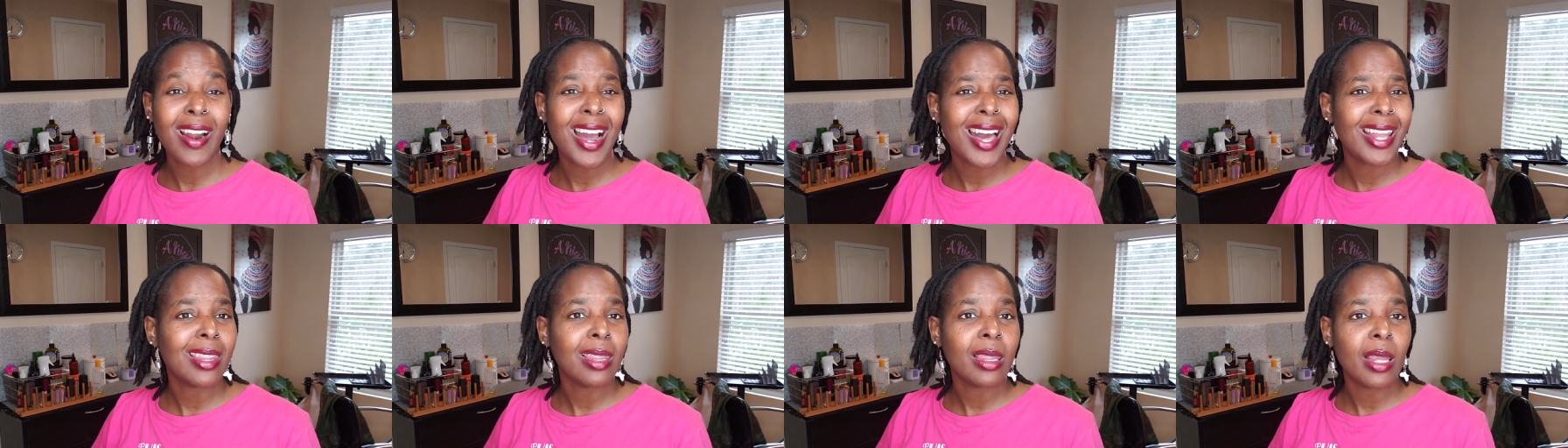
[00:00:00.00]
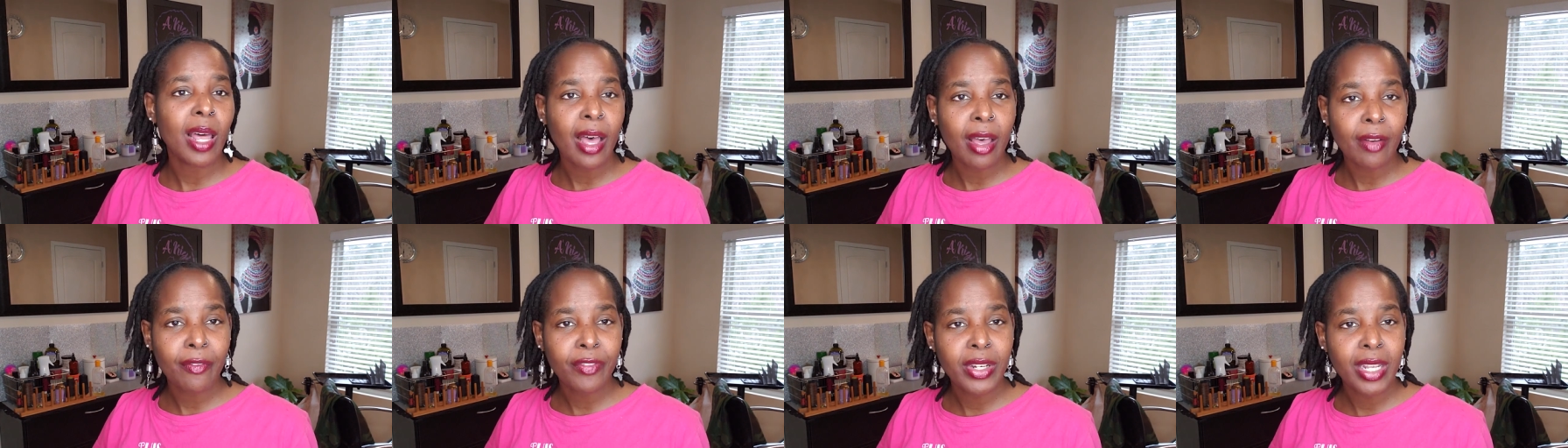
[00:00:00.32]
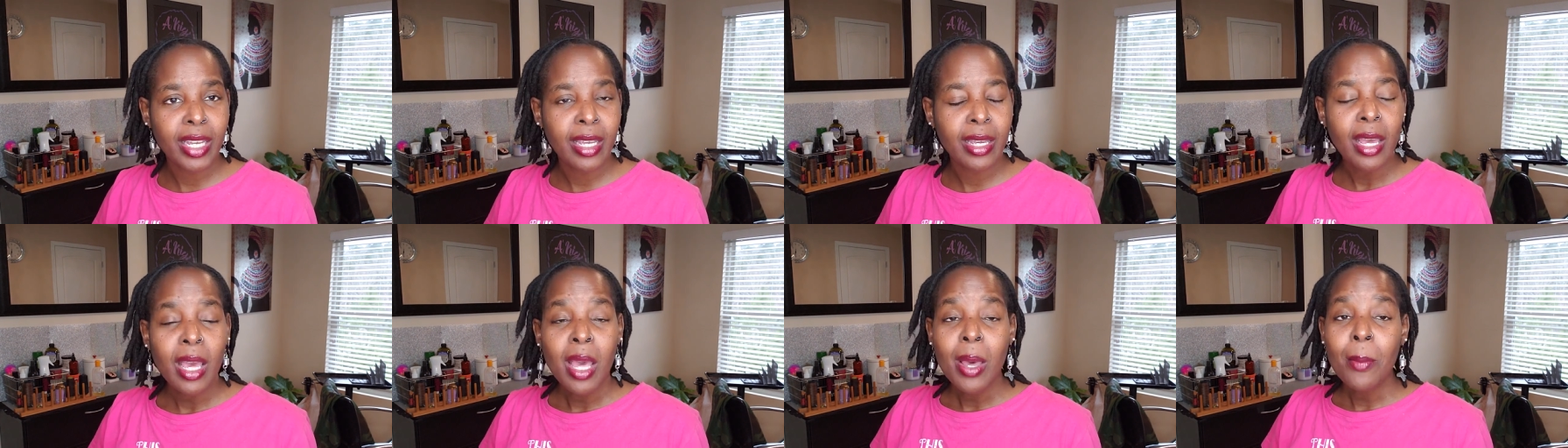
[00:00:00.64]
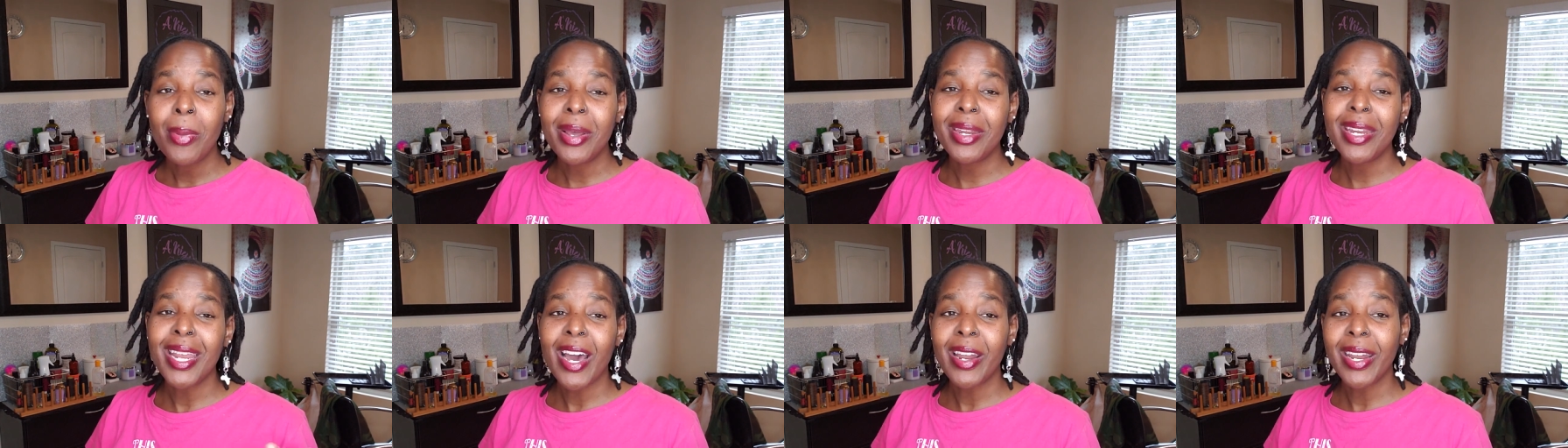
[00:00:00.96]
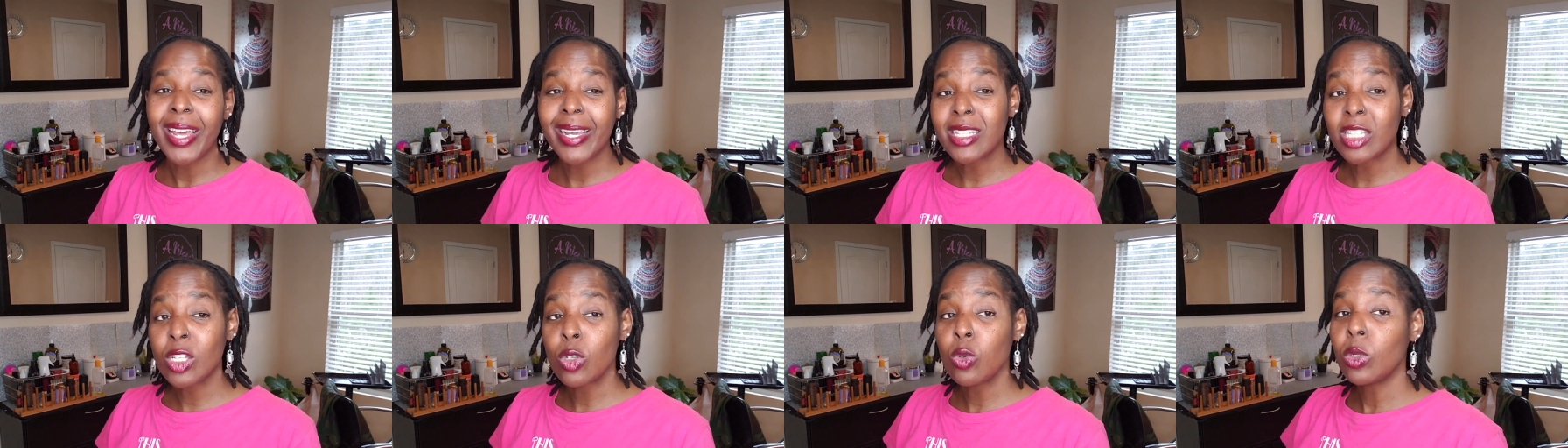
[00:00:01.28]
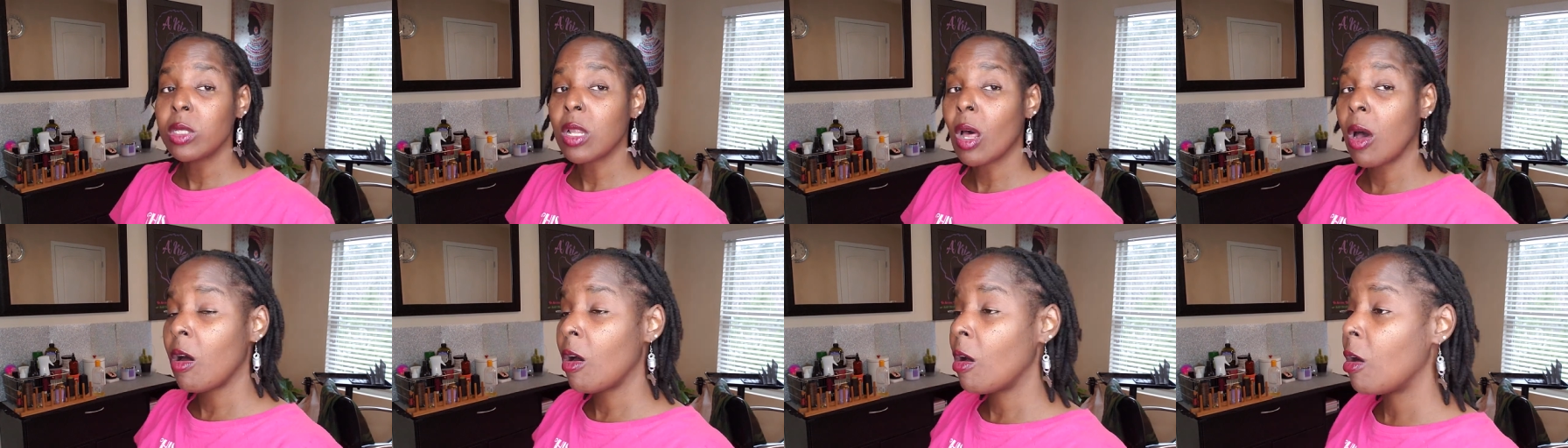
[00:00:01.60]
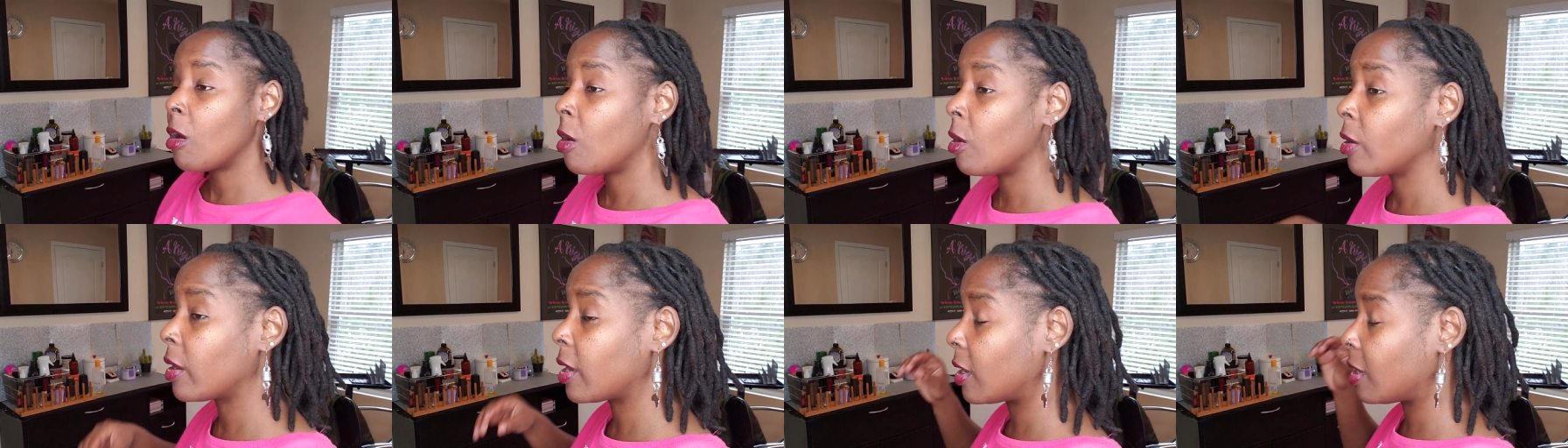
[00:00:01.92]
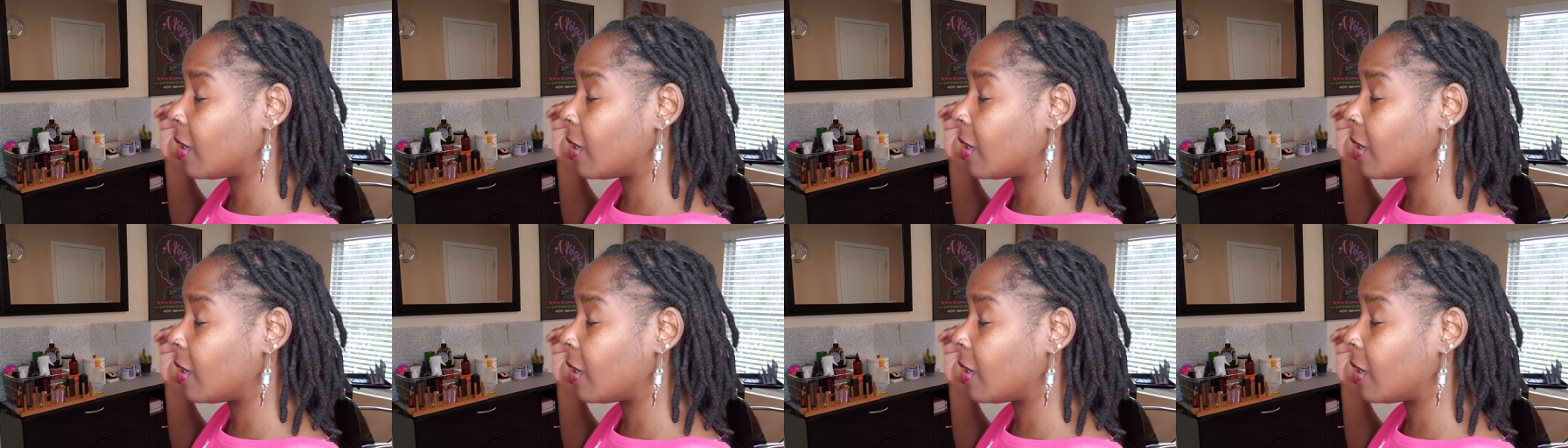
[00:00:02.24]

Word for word: I loved it, but now they too long.